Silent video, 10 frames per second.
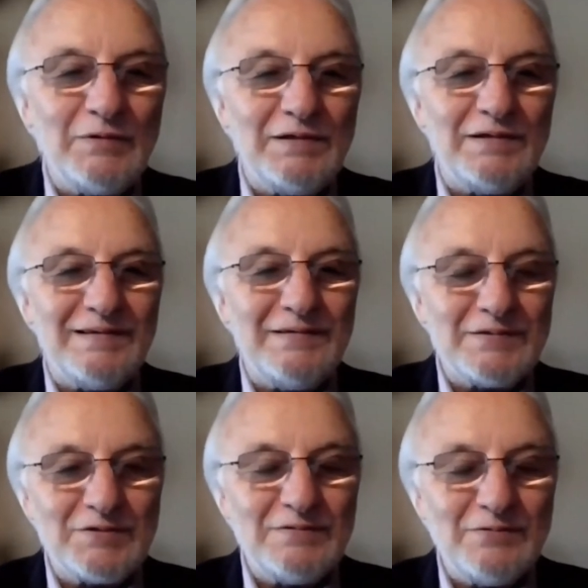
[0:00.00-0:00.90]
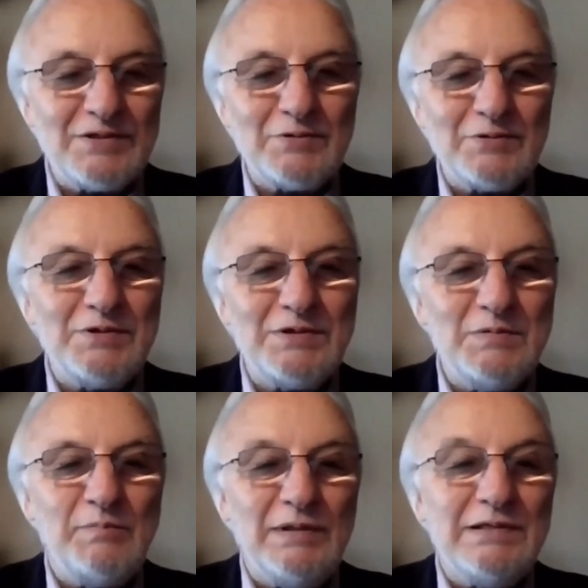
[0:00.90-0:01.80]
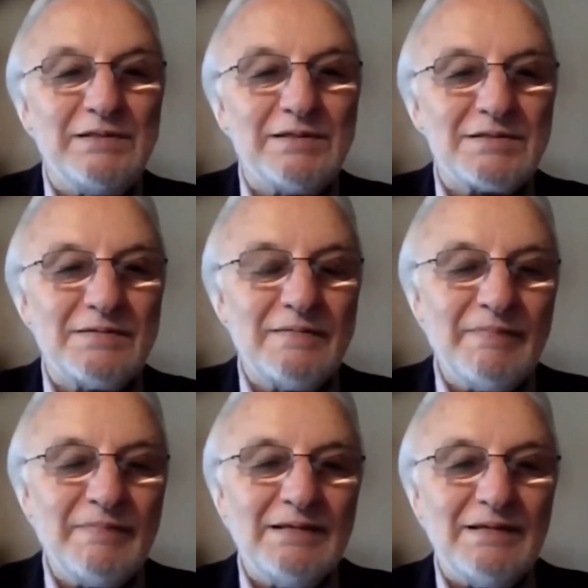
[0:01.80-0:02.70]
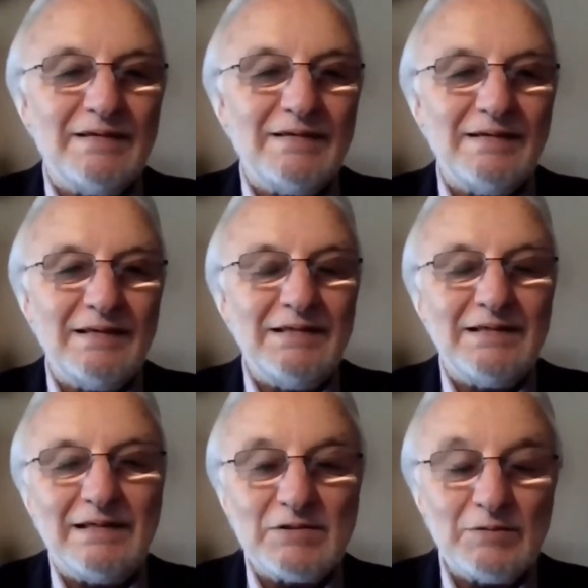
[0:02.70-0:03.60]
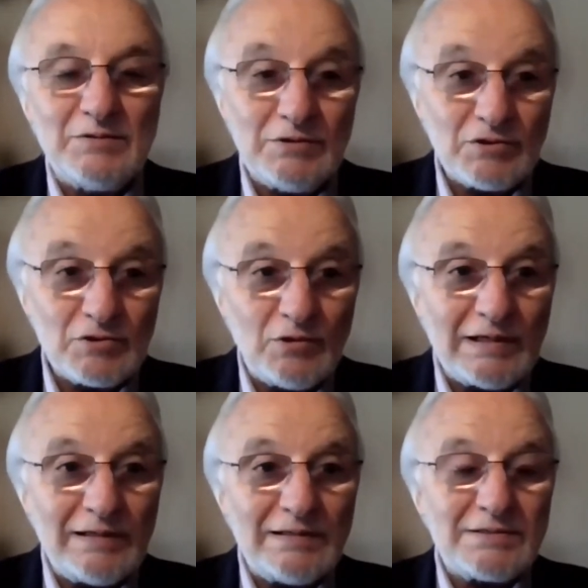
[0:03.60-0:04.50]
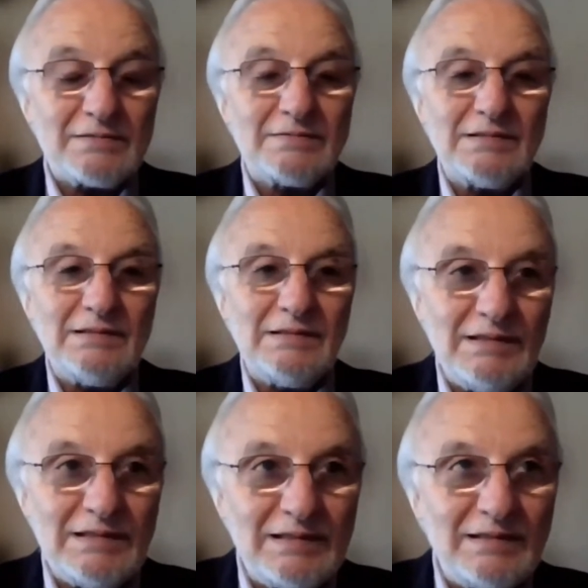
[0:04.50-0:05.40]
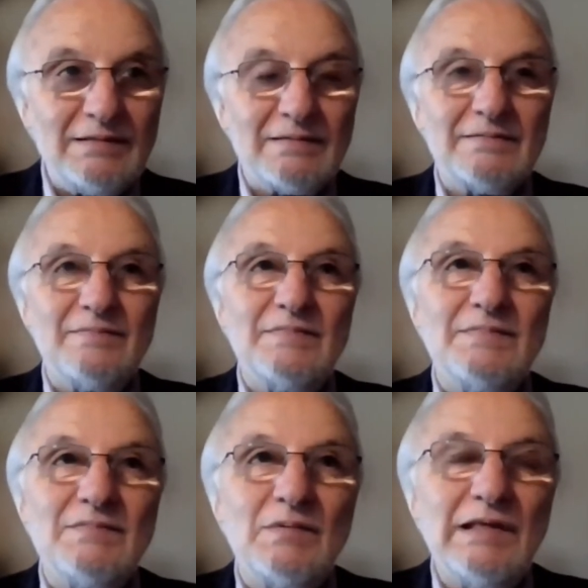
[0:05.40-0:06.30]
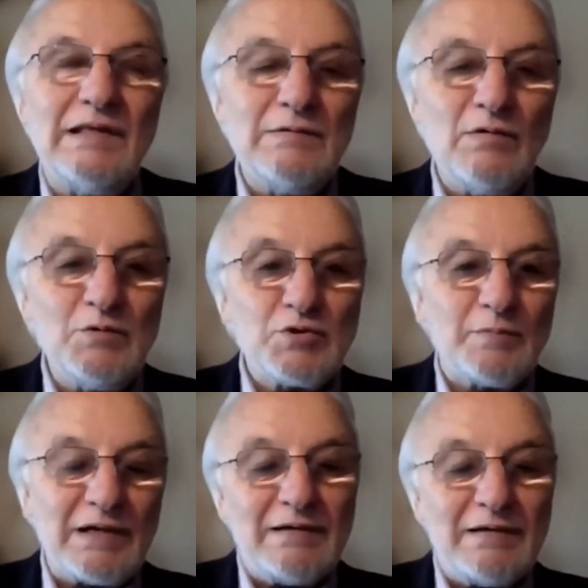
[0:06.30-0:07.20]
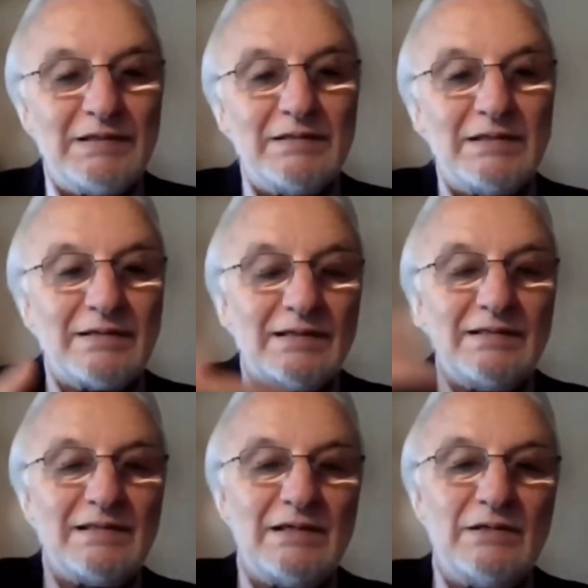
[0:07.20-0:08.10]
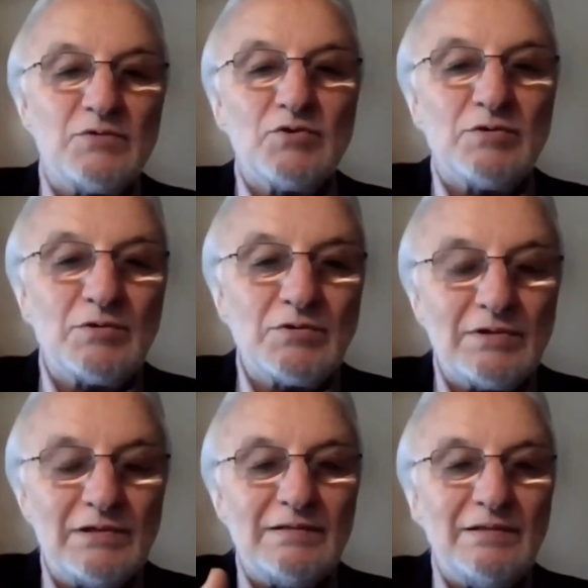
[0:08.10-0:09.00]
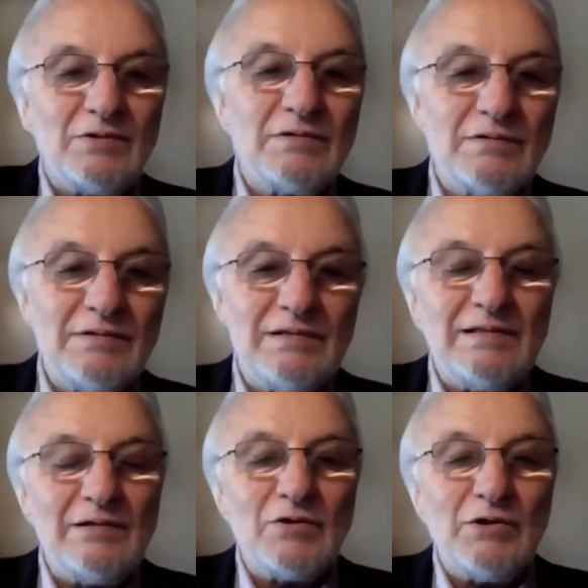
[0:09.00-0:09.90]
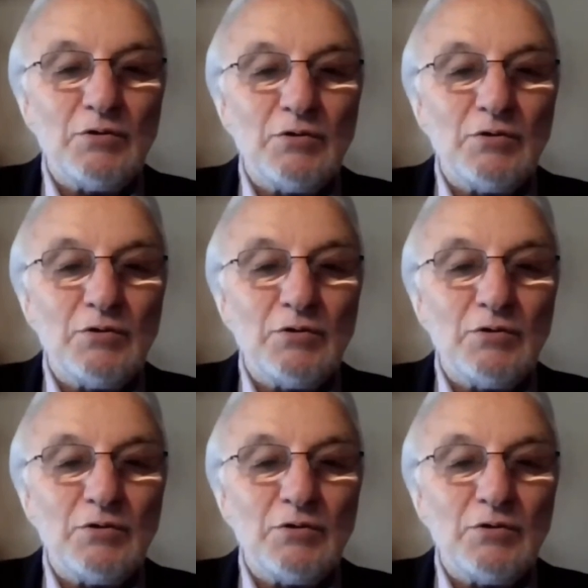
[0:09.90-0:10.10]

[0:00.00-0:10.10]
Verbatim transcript: there is an example there that there aren't there, there aren't any simplistic solutions. Local solutions are that we have a lot to learn among um,